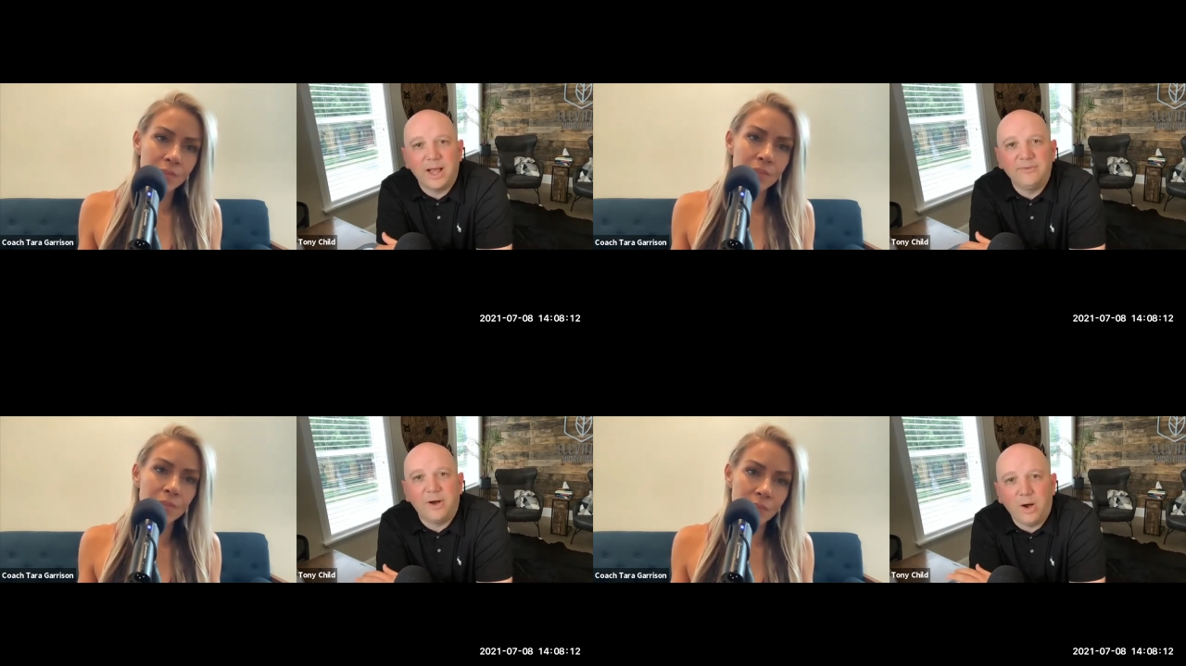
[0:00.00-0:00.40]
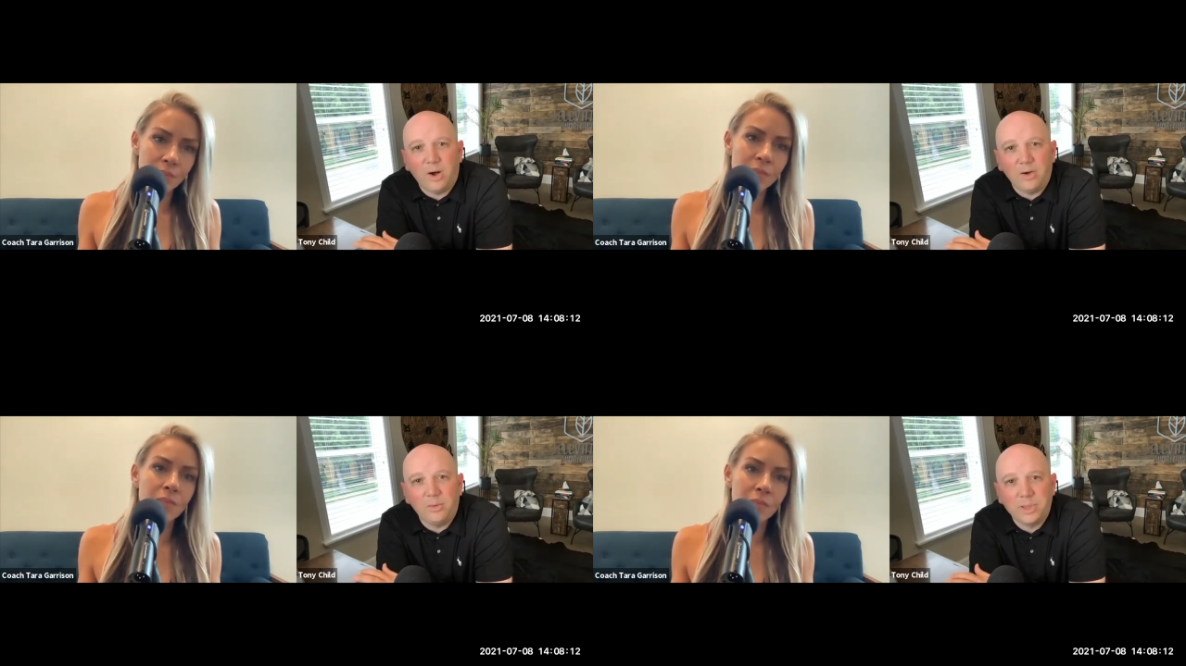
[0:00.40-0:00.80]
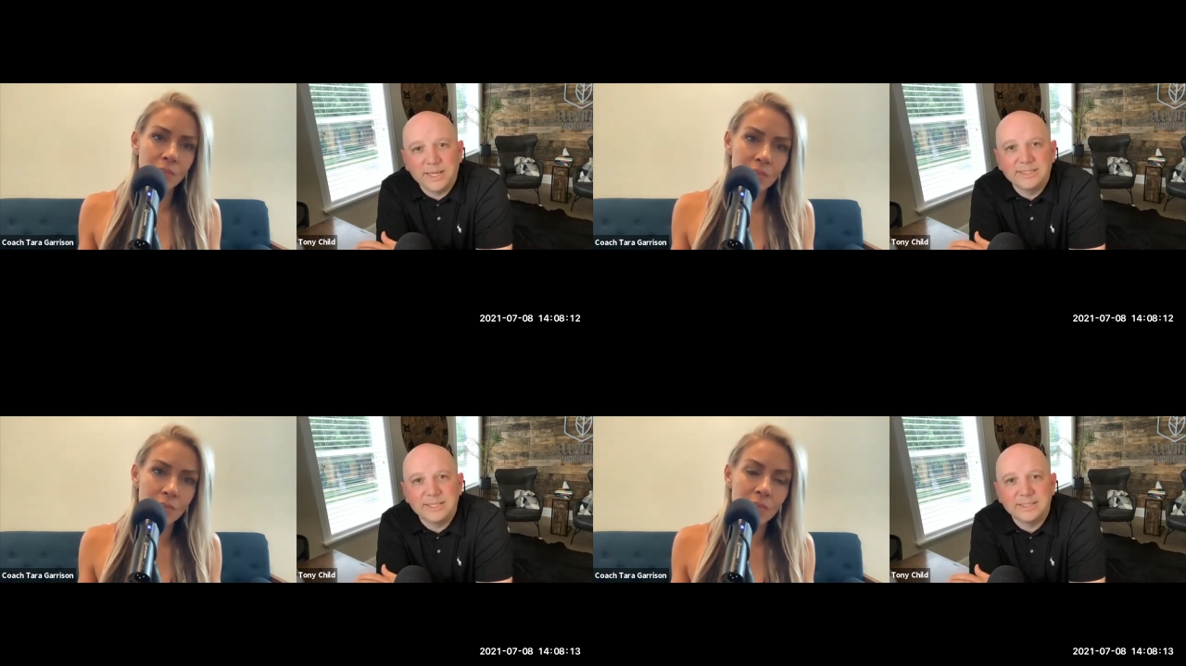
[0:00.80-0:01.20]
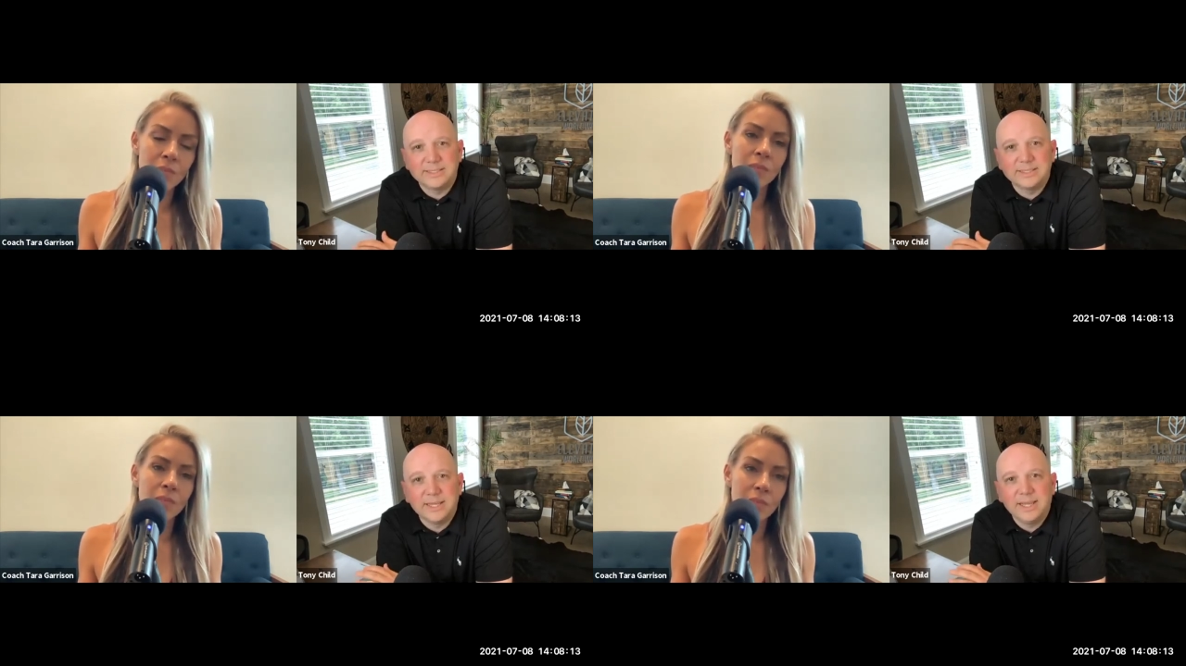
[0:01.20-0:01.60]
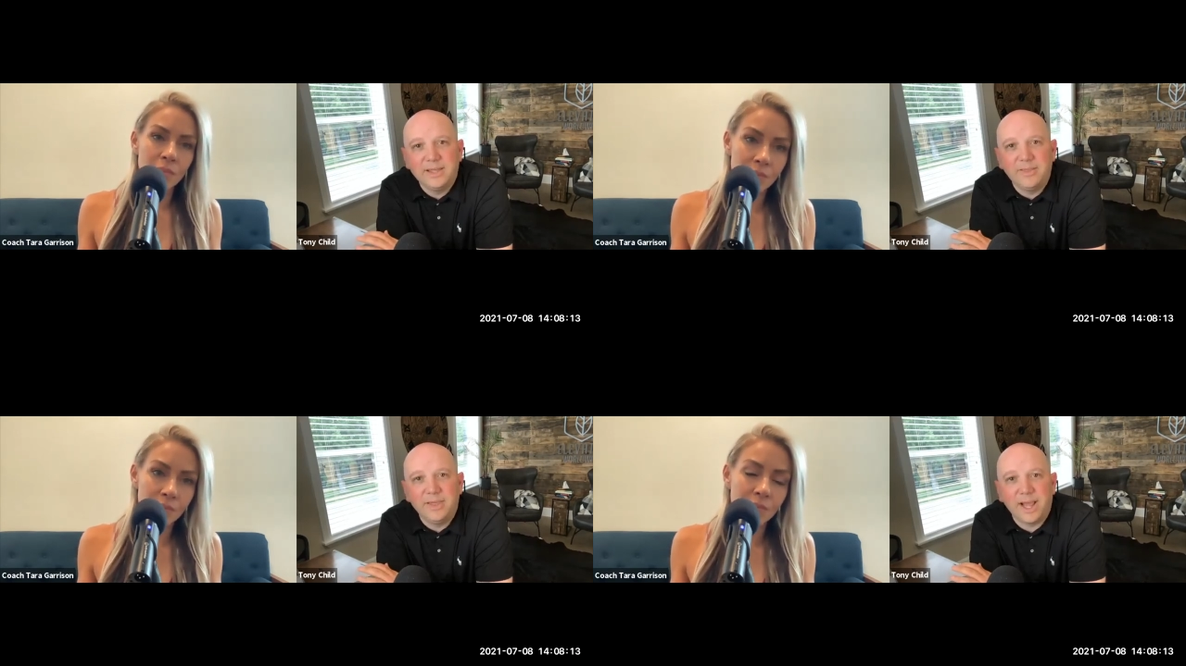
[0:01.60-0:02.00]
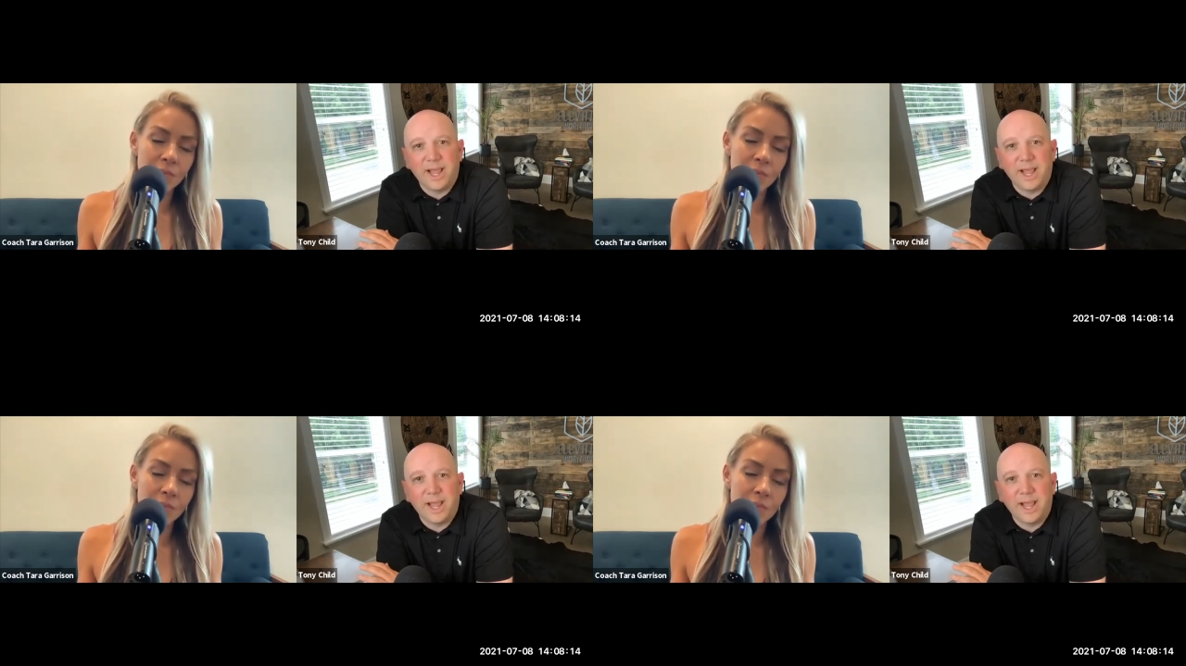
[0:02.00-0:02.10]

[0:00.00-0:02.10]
Speaker 1: of all places that I